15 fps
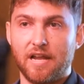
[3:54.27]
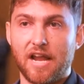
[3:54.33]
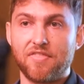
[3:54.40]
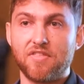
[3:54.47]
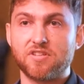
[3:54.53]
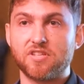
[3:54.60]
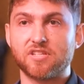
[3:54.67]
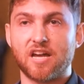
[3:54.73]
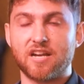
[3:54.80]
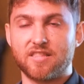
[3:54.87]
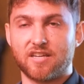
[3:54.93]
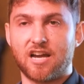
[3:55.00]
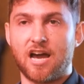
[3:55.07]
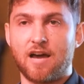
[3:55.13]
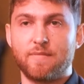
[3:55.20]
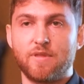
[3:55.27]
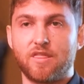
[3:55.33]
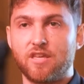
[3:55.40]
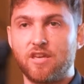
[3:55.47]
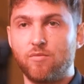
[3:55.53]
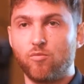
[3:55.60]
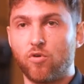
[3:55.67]
And this is kind of the common
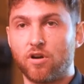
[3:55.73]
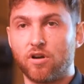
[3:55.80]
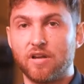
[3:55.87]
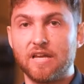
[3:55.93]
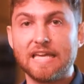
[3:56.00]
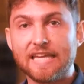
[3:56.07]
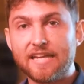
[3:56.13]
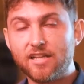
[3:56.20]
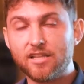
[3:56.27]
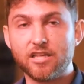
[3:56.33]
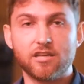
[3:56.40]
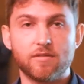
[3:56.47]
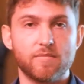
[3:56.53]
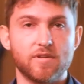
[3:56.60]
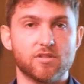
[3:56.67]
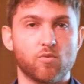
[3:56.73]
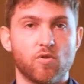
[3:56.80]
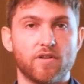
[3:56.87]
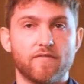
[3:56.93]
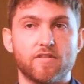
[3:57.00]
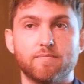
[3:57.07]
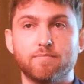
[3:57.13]
theme where Helium is
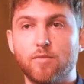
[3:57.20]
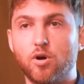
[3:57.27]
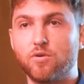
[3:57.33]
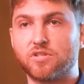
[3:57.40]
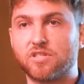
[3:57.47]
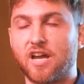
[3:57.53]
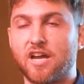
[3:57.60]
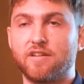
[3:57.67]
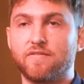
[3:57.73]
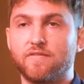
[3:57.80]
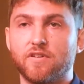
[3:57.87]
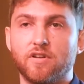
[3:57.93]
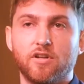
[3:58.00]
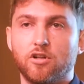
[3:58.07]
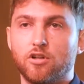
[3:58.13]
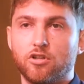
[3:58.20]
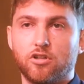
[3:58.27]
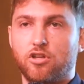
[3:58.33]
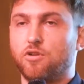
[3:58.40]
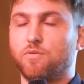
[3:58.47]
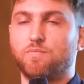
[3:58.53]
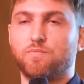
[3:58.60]
one of the most kind of
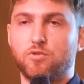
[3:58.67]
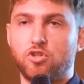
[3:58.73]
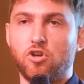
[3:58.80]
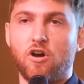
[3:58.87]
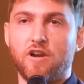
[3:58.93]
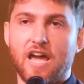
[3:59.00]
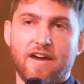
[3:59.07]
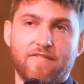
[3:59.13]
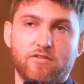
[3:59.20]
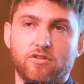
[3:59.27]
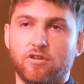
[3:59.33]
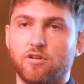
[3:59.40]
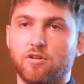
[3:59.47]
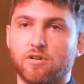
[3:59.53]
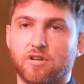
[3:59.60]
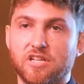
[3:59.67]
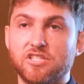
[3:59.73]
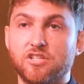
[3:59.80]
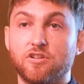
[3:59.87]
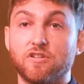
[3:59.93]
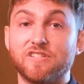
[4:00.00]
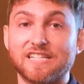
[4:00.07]
sought after,
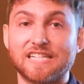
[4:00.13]
considered